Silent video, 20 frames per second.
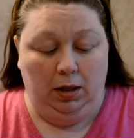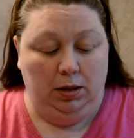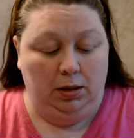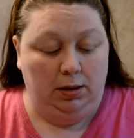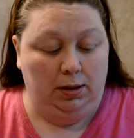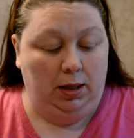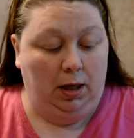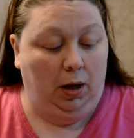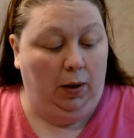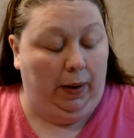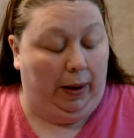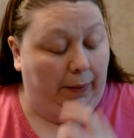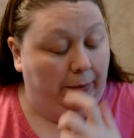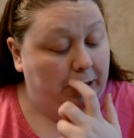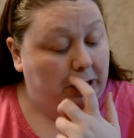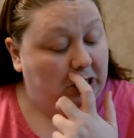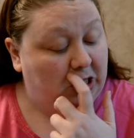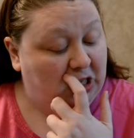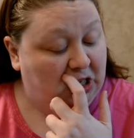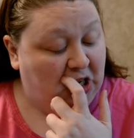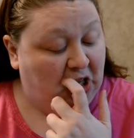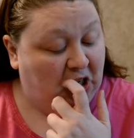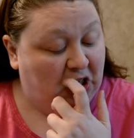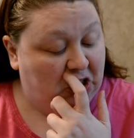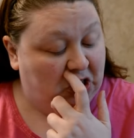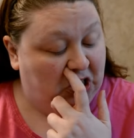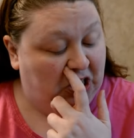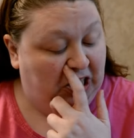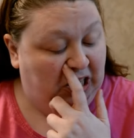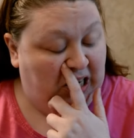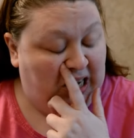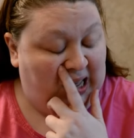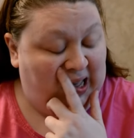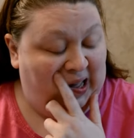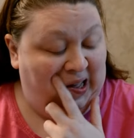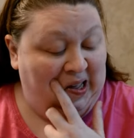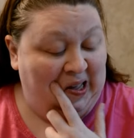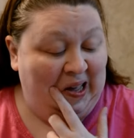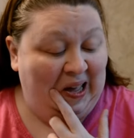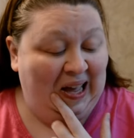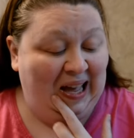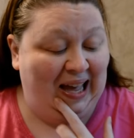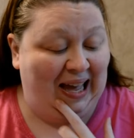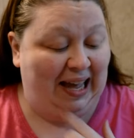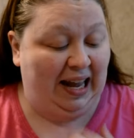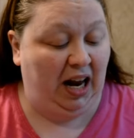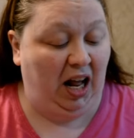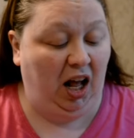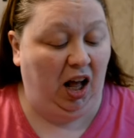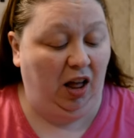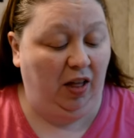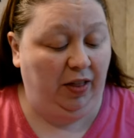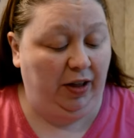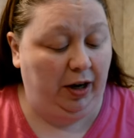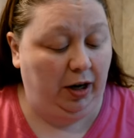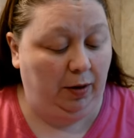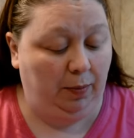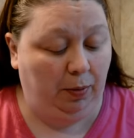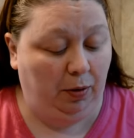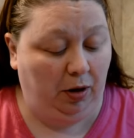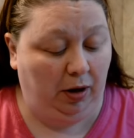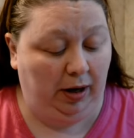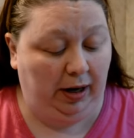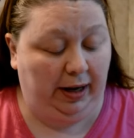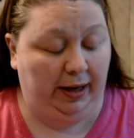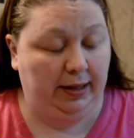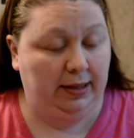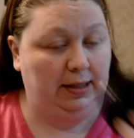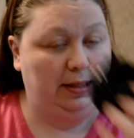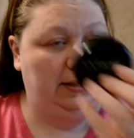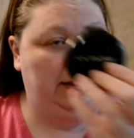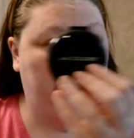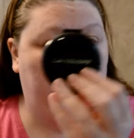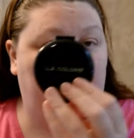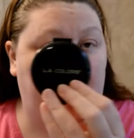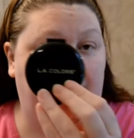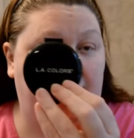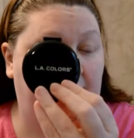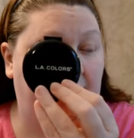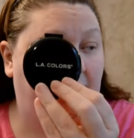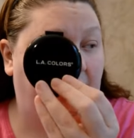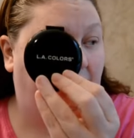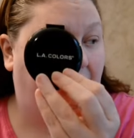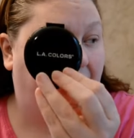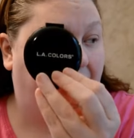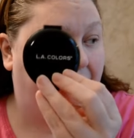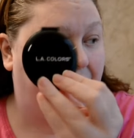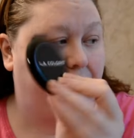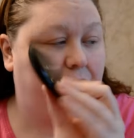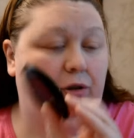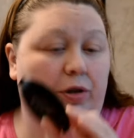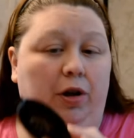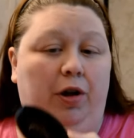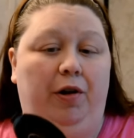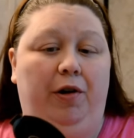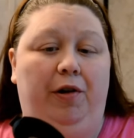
So I went to the Dollar Tree today and all their products is LA Colors.